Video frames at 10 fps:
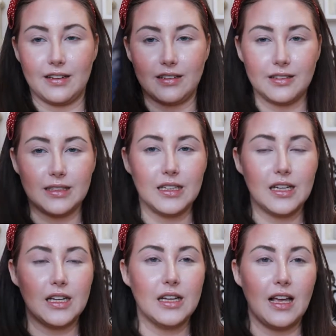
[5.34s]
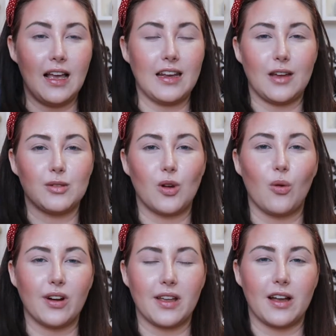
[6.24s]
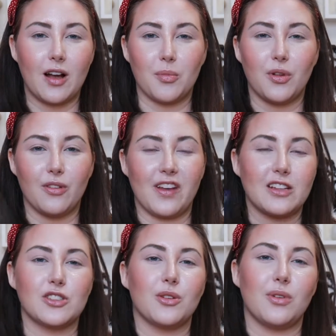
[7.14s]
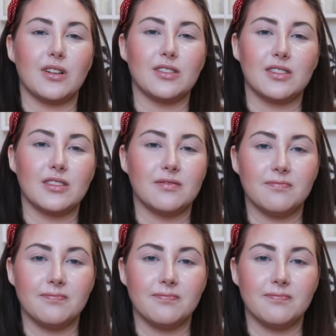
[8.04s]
it, and I was hoarding a couple of extra ones.